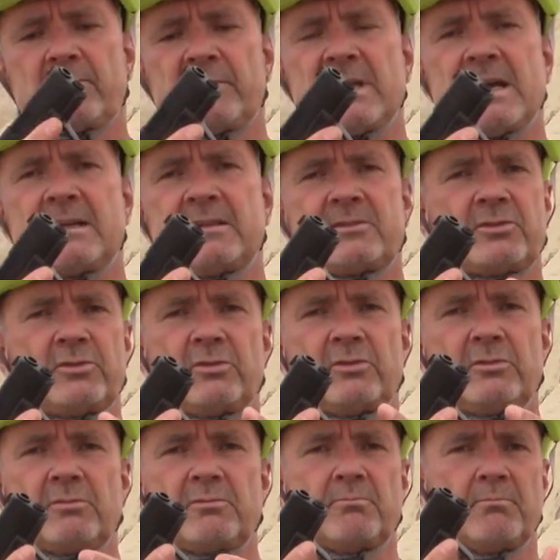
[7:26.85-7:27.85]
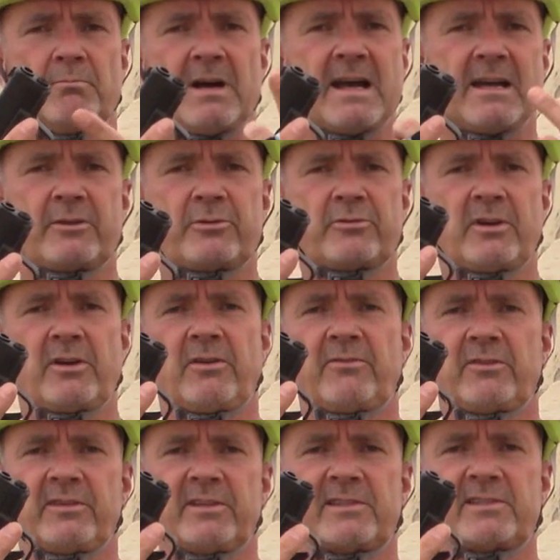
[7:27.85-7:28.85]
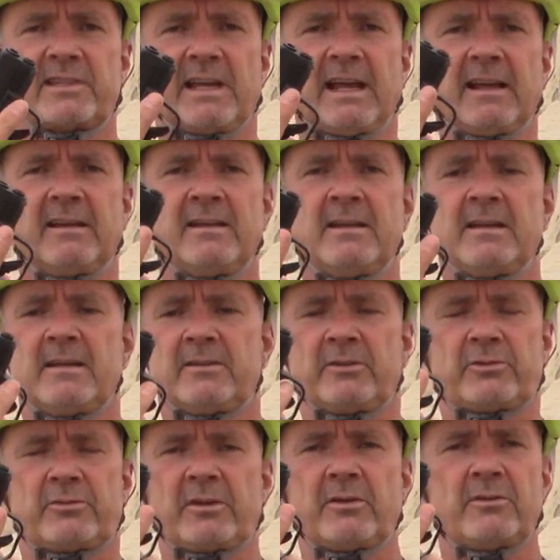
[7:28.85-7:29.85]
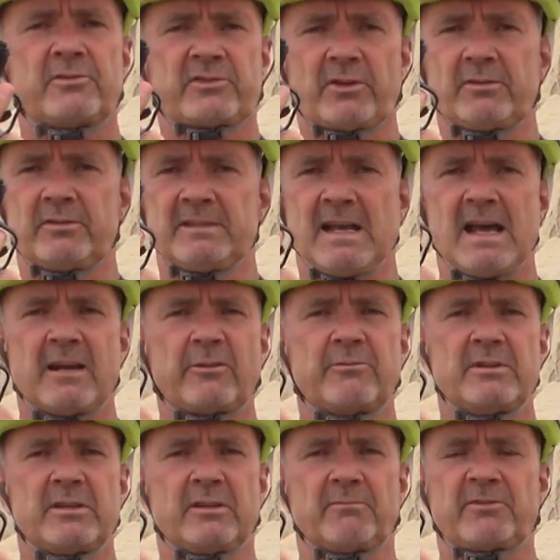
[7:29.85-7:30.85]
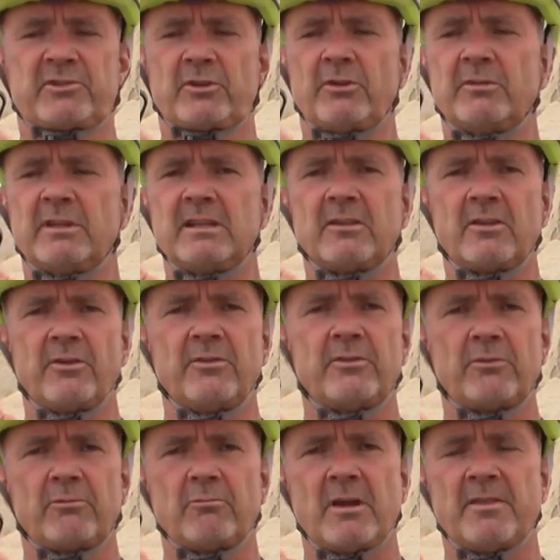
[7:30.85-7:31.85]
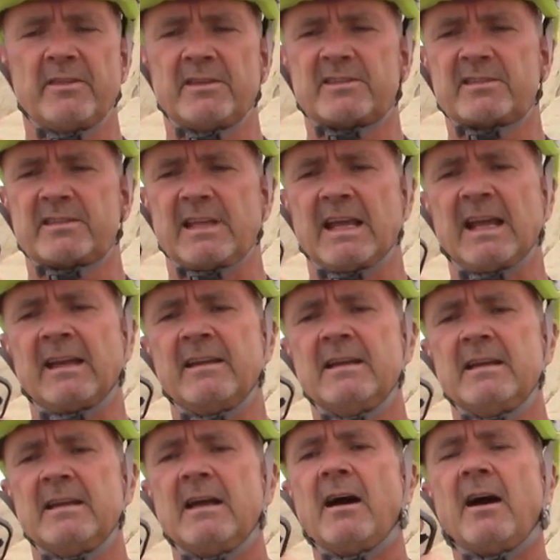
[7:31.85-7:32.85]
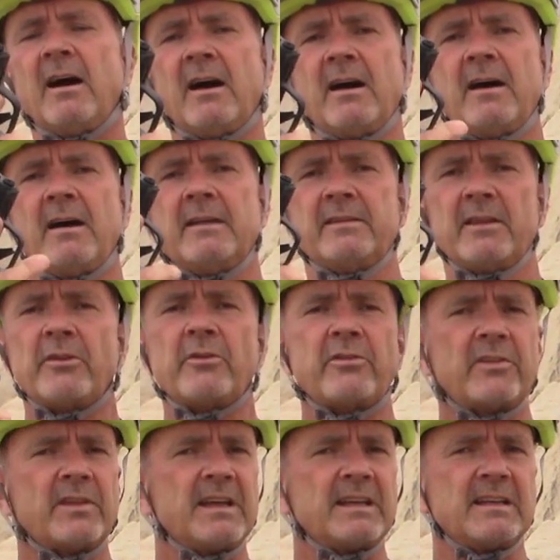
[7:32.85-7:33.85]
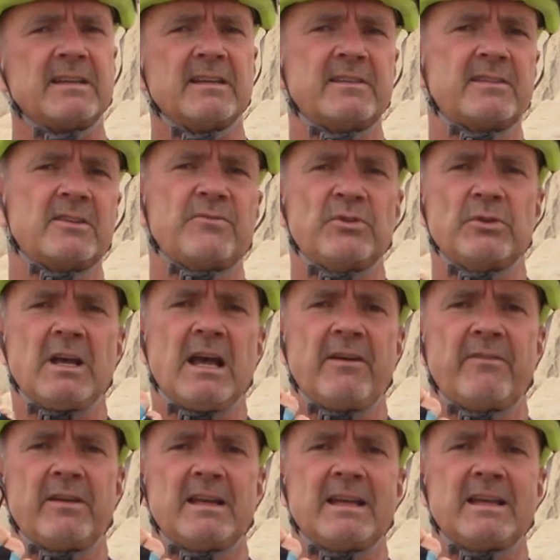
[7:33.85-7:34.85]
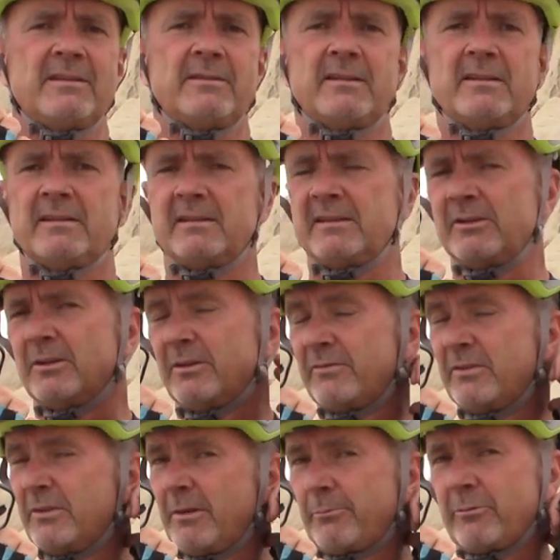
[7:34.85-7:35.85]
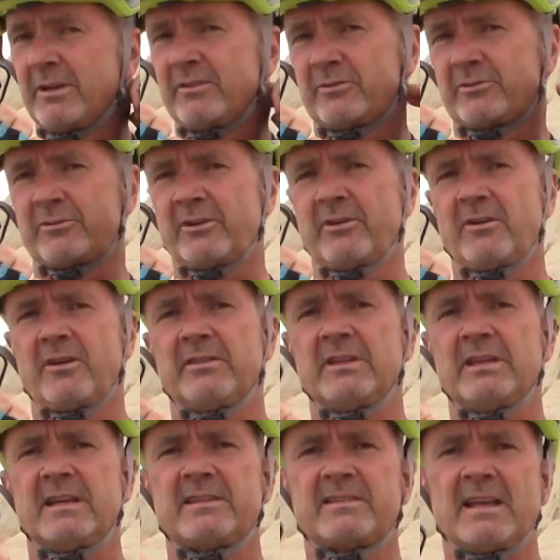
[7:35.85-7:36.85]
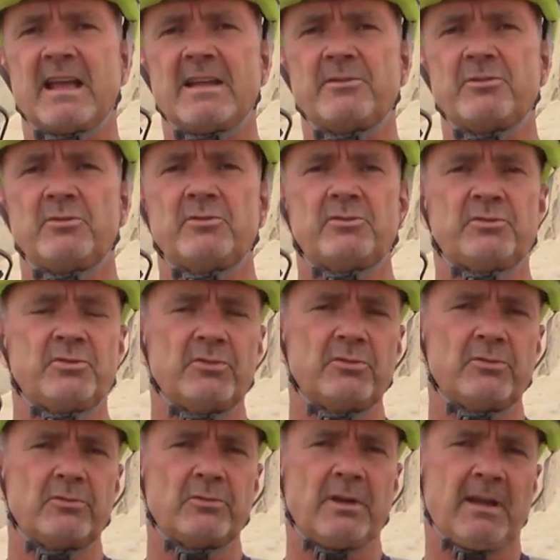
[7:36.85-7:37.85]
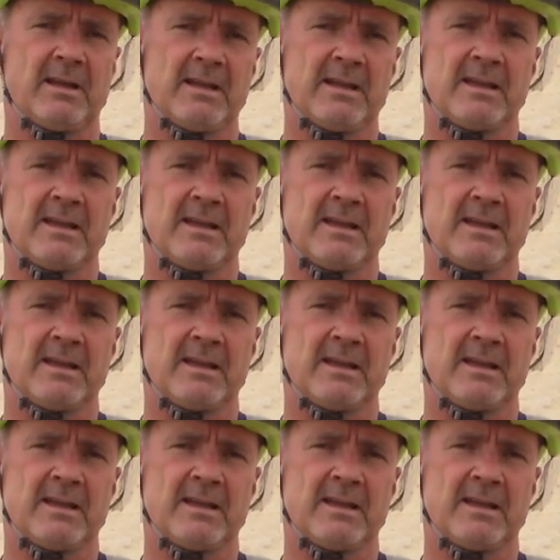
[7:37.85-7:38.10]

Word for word: than to buy a trigger for this thing. The trigger is certainly adequate. You can certainly learn to run this thing. Uh, another thing is, if you have a, you know, if you upgrade the trigger on this and you do